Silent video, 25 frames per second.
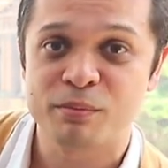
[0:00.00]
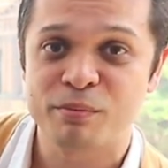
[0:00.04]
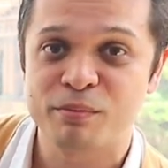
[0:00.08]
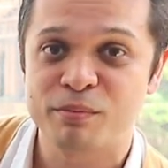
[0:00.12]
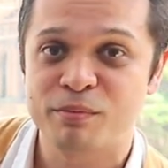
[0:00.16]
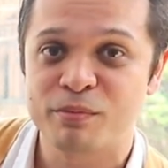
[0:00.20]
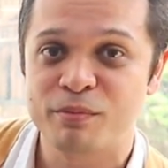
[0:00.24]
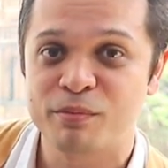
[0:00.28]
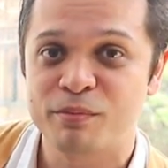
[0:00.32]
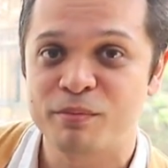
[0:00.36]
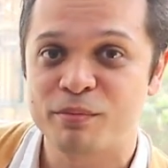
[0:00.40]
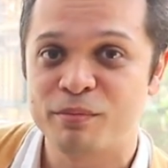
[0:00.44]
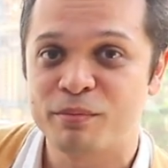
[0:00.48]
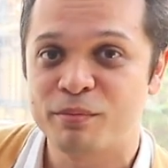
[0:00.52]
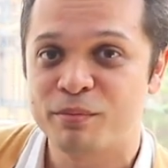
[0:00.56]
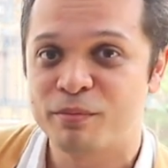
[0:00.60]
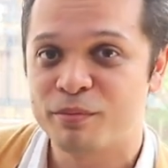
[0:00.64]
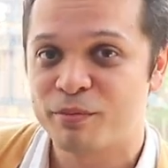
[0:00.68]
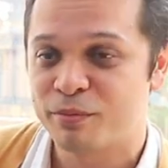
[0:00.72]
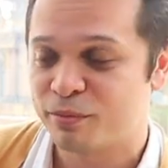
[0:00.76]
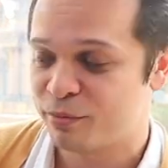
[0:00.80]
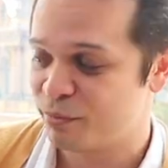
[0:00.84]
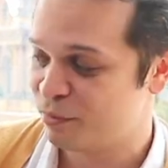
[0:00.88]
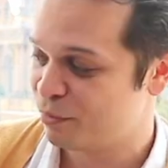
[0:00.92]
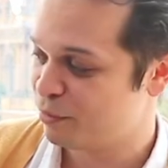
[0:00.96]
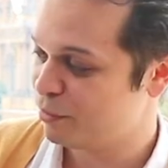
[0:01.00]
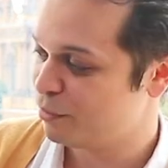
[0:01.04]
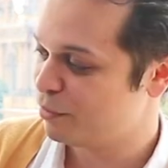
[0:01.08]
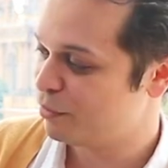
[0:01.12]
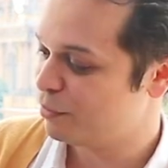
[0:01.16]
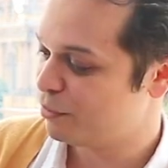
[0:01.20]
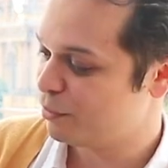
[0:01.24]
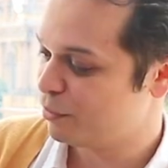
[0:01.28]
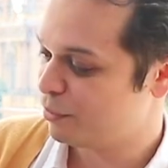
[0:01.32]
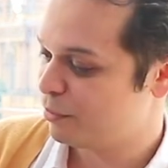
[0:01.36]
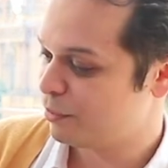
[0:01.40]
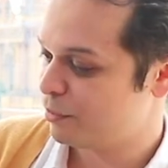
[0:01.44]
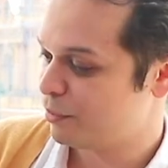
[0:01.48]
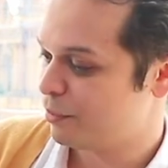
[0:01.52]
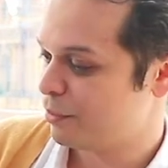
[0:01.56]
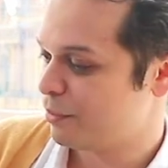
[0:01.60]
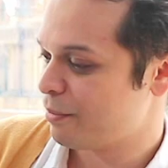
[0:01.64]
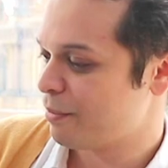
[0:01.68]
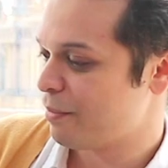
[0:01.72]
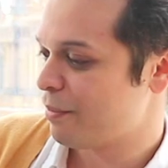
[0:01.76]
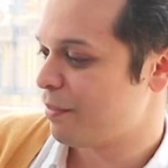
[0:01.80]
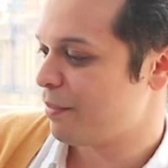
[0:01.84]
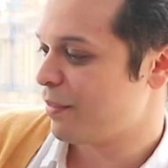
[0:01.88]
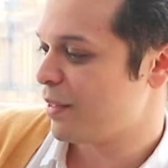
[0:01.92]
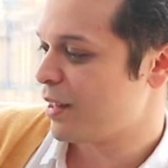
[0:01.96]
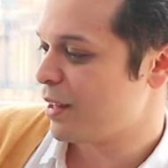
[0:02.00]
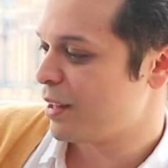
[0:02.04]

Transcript: No one is speaking in this clip.